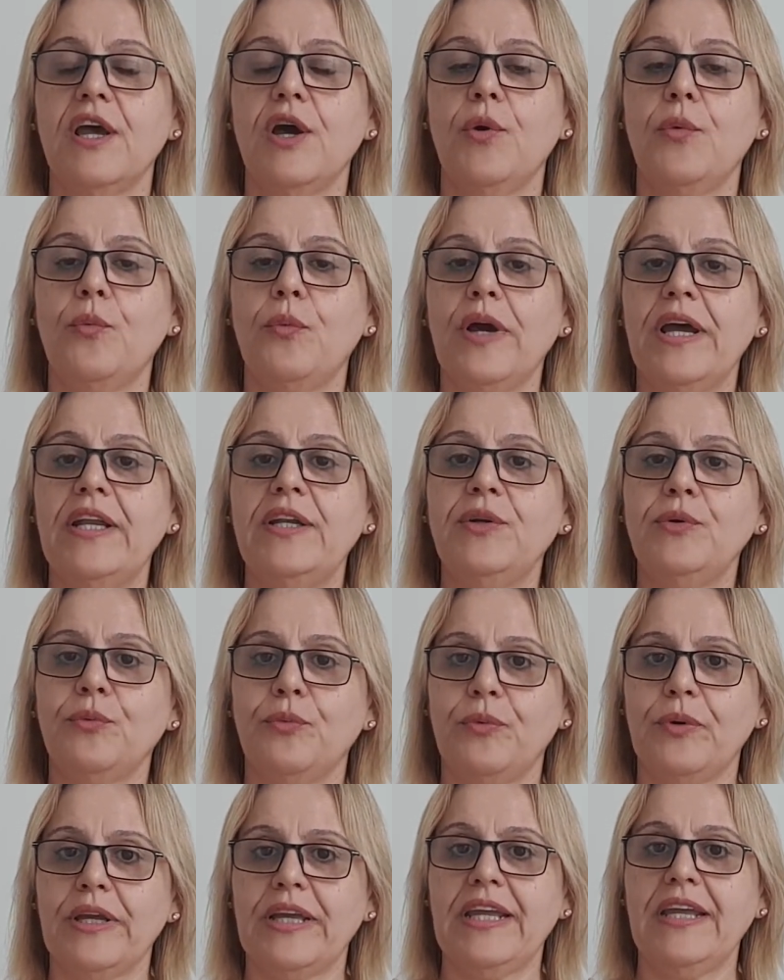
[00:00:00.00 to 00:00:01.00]

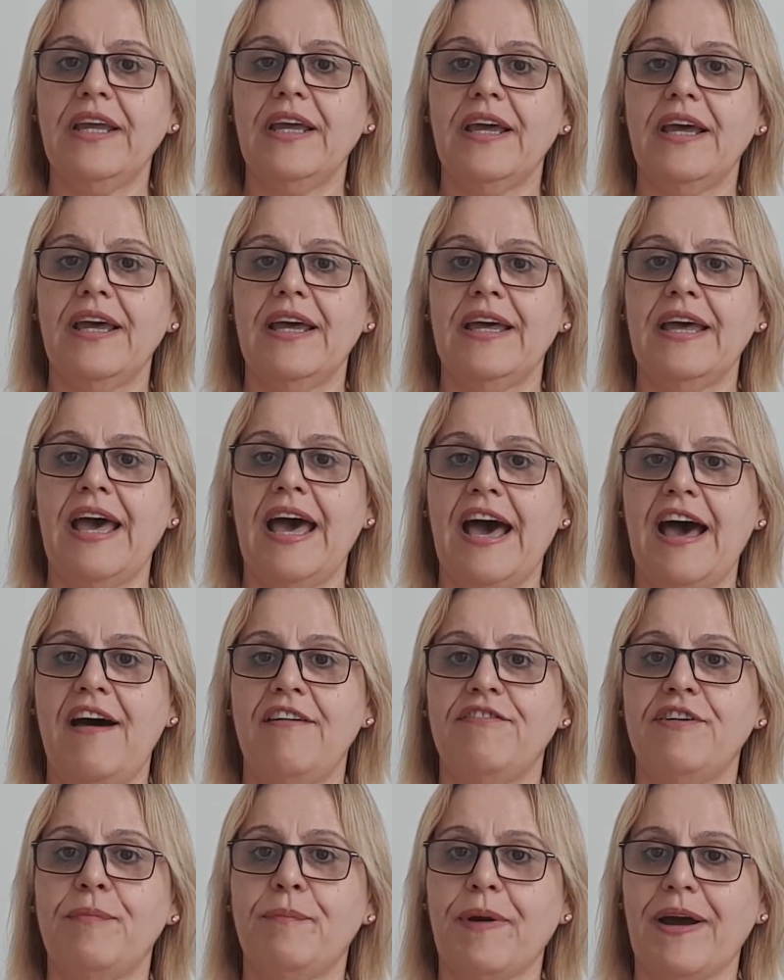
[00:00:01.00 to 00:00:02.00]
when we
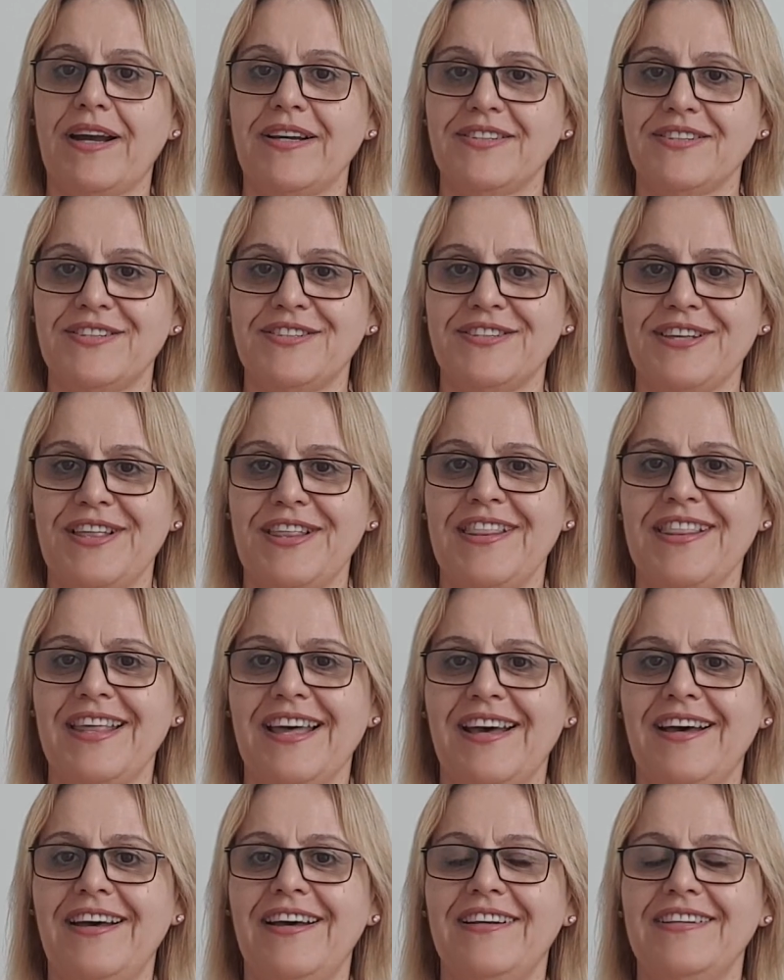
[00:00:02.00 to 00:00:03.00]
have a prices in
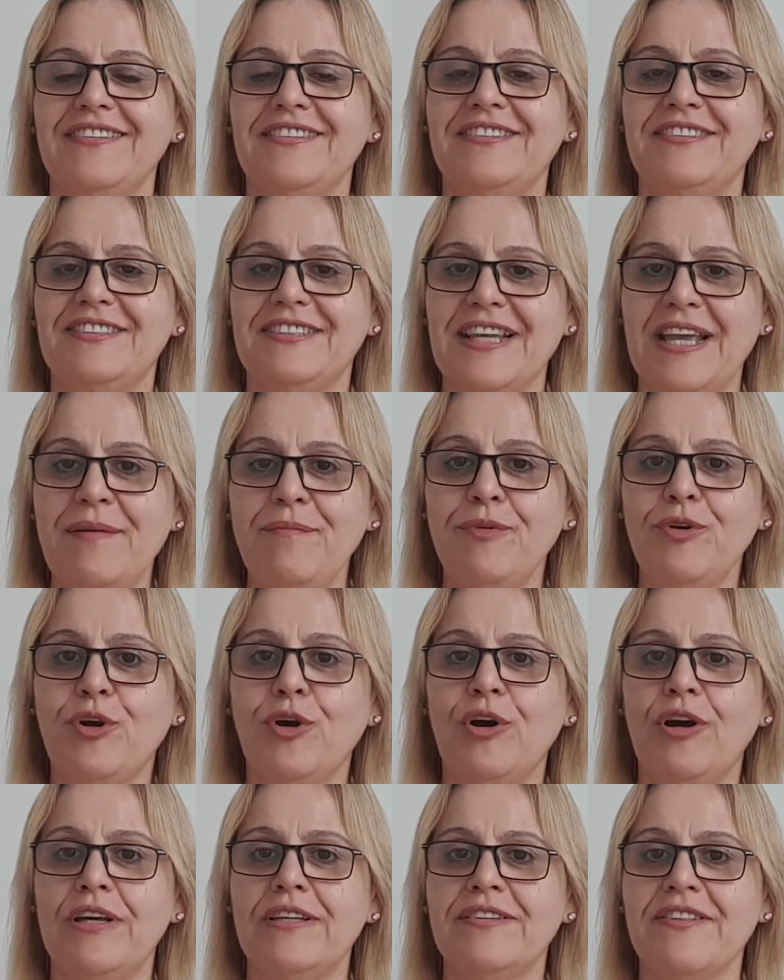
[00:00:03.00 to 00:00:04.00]
the same
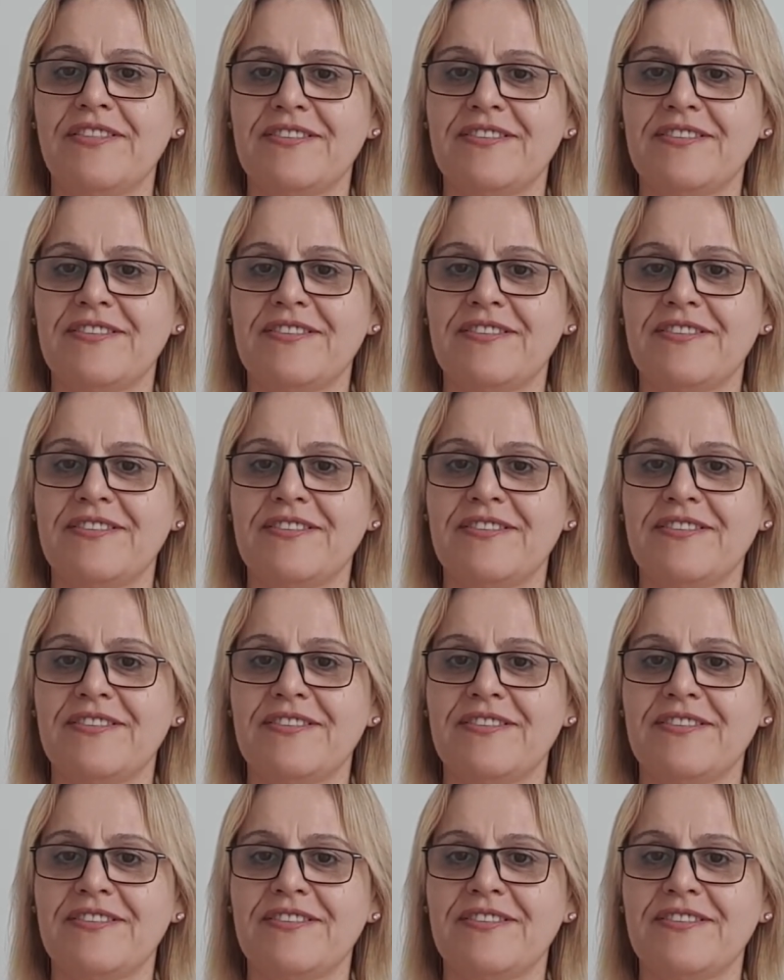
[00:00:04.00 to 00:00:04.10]
uh,